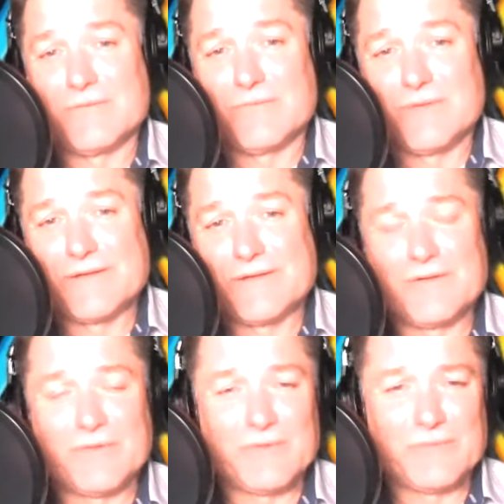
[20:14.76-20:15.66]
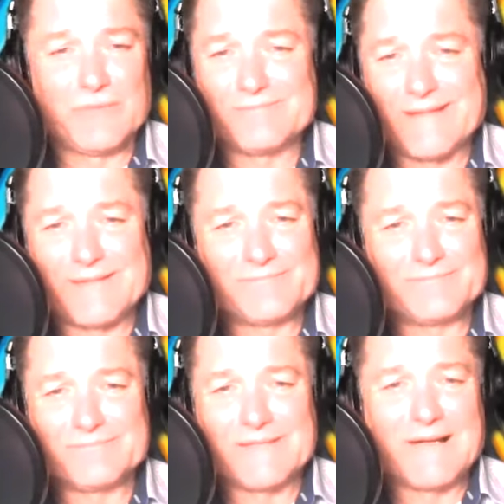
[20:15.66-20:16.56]
went to
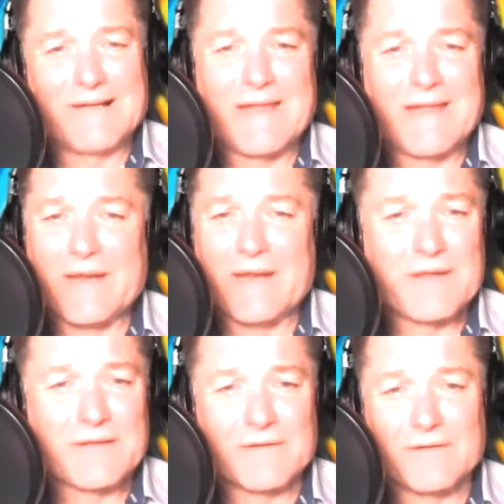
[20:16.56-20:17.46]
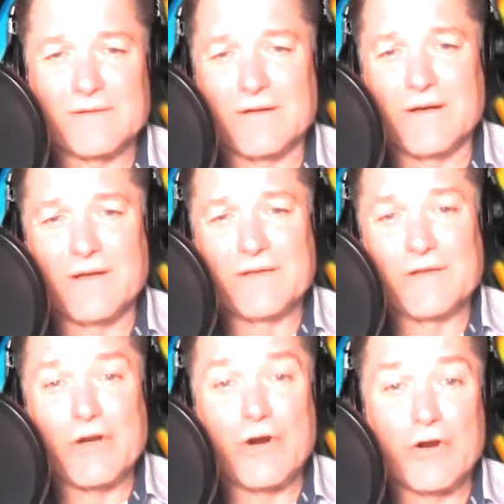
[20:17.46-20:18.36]
LA, I think, in the
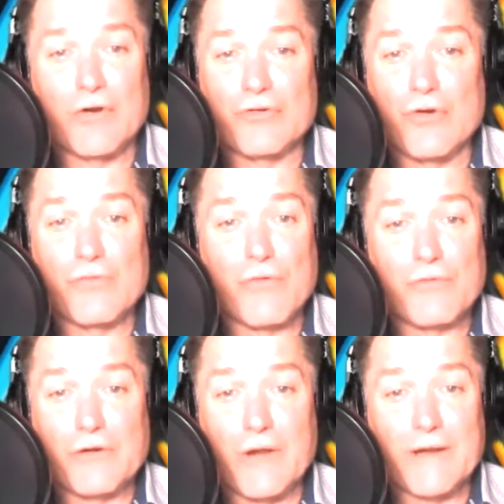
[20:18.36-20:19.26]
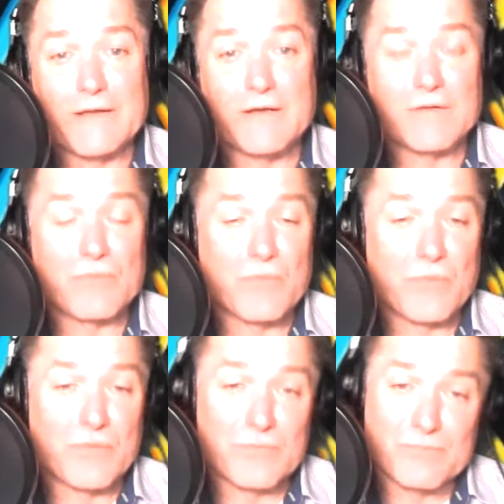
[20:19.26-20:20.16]
car, drove overnight,
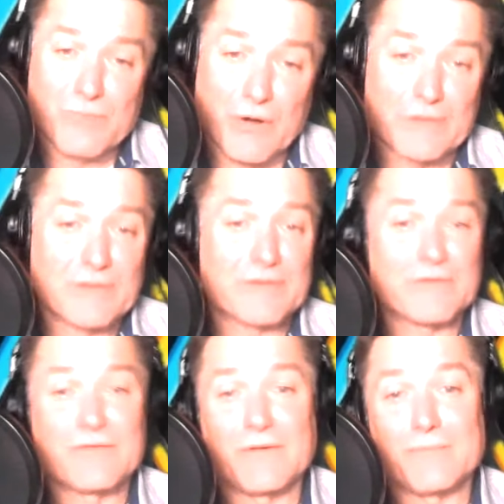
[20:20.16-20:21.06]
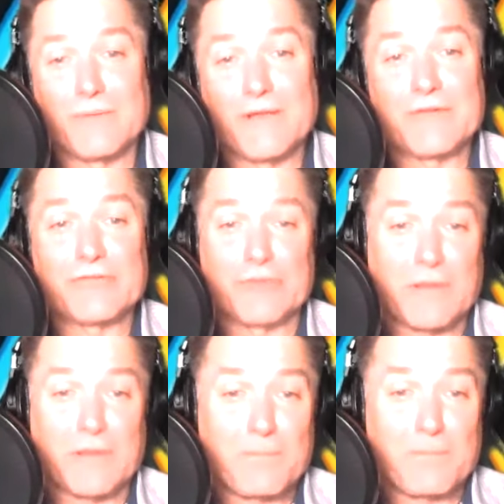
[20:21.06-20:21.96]
parked it someplace, took
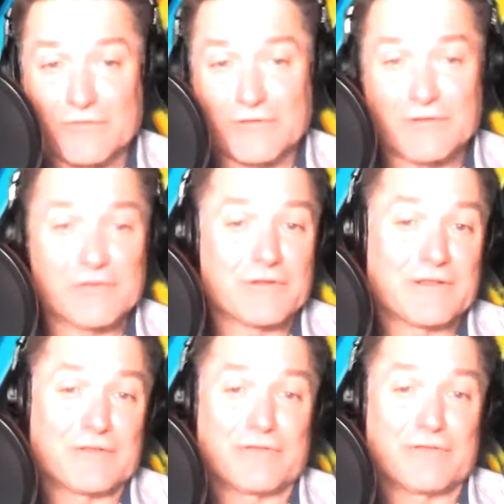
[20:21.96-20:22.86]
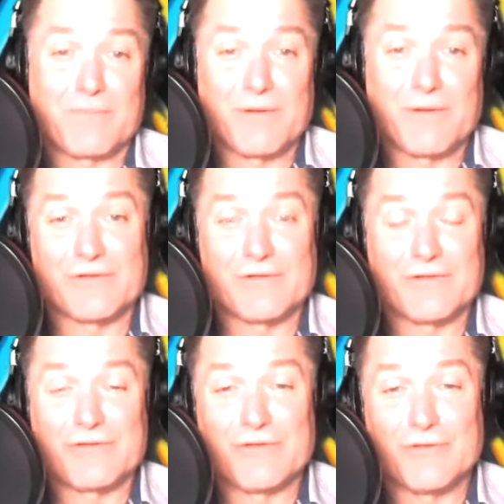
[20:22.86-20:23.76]
a bus in to get to the bus,
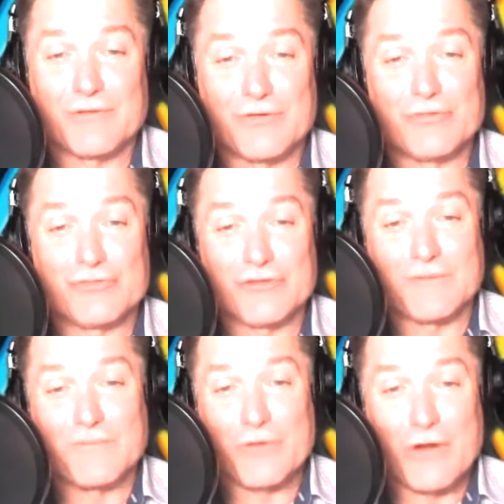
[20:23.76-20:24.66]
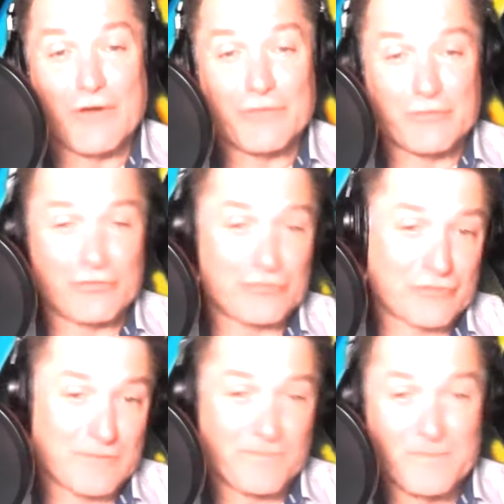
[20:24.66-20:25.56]
to the cruise ship, got on the cruise
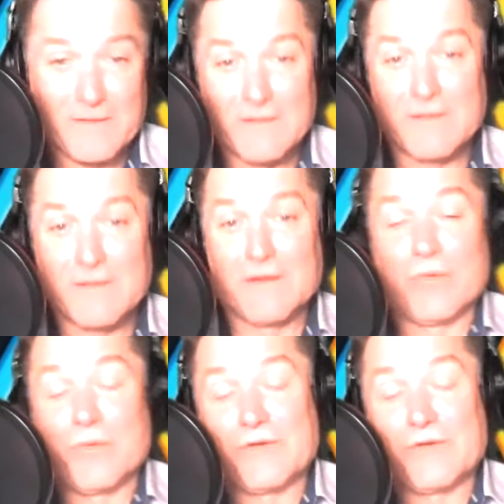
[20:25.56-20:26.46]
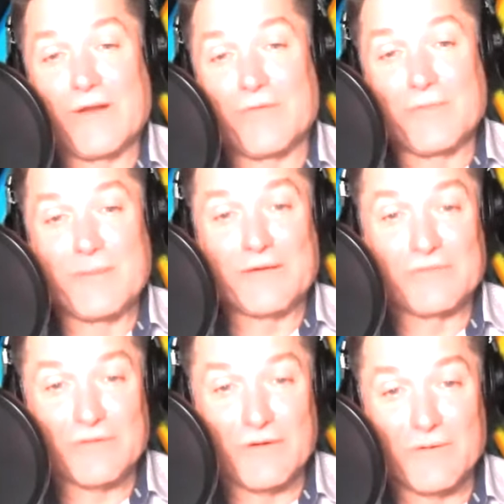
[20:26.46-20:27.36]
ship, went south to
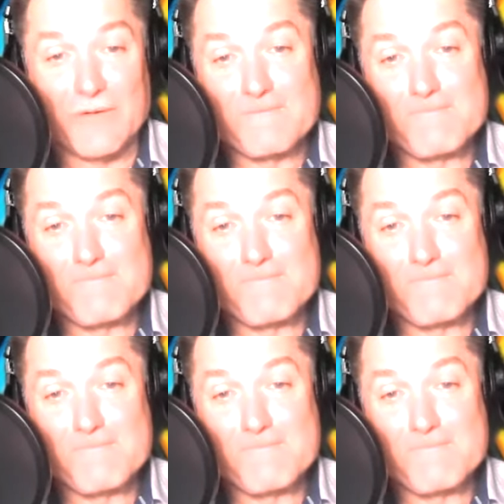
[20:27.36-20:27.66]
Mexico,